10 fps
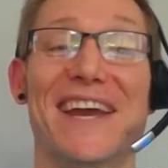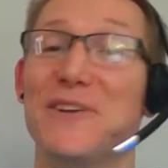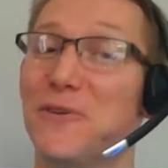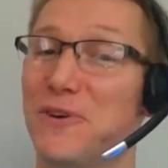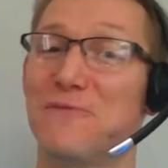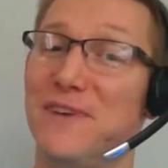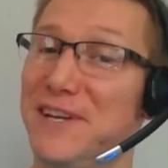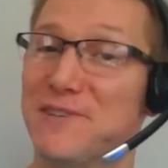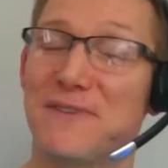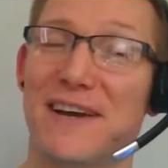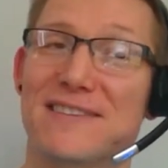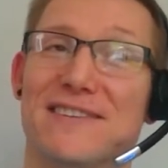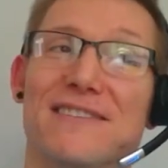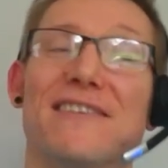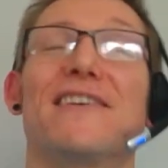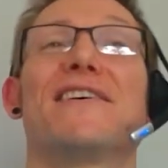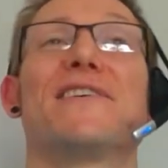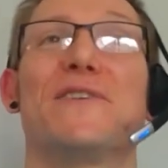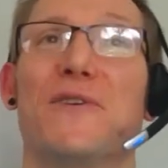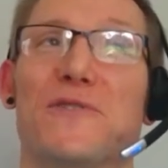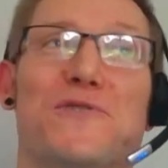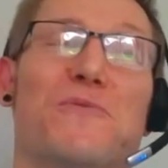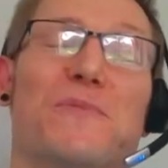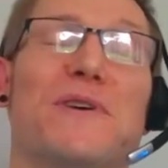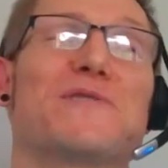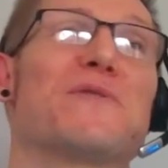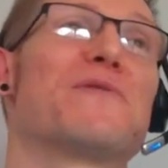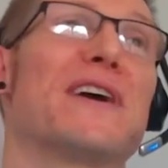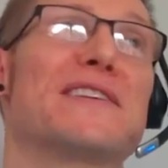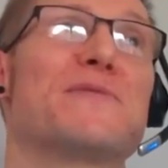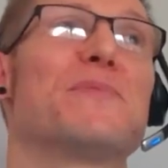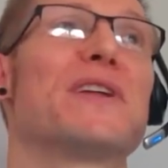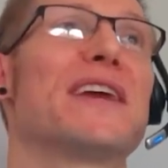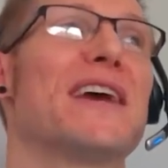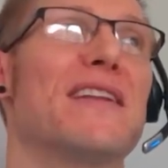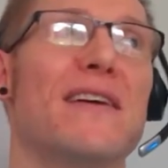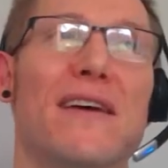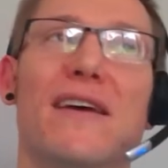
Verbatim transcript: Again, you've got the convenience factor, you've got the strong password factor, but again,